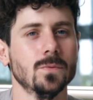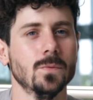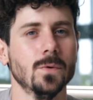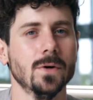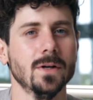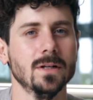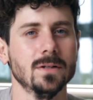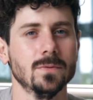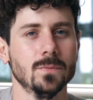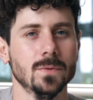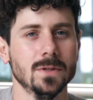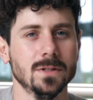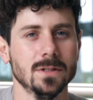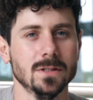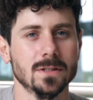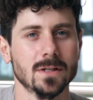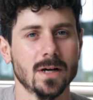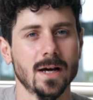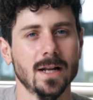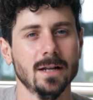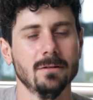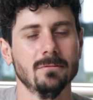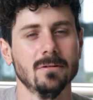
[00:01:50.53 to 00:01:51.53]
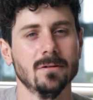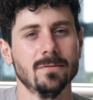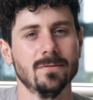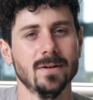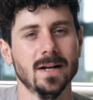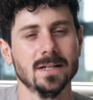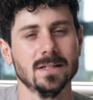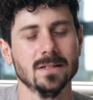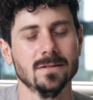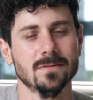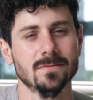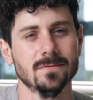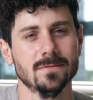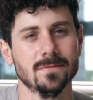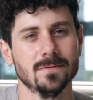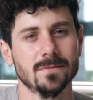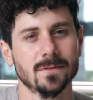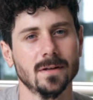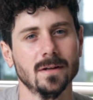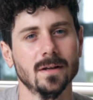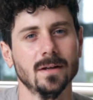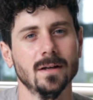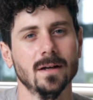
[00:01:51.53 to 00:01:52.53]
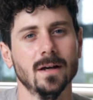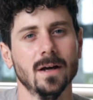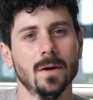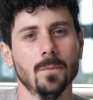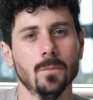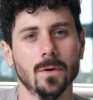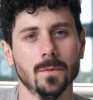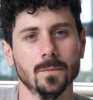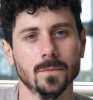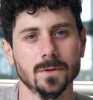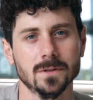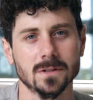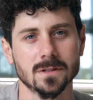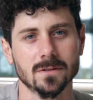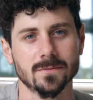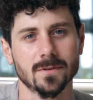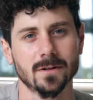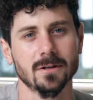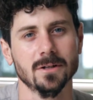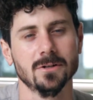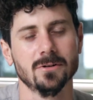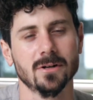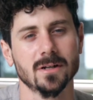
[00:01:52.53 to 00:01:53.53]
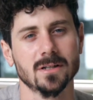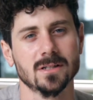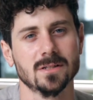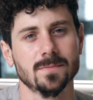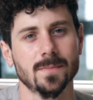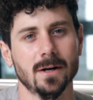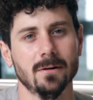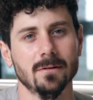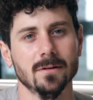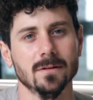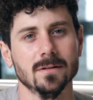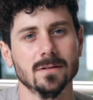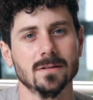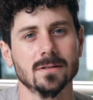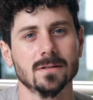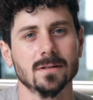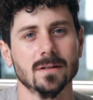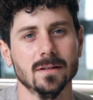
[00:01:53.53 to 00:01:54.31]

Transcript: one which is highly reflective and one which is very transparent.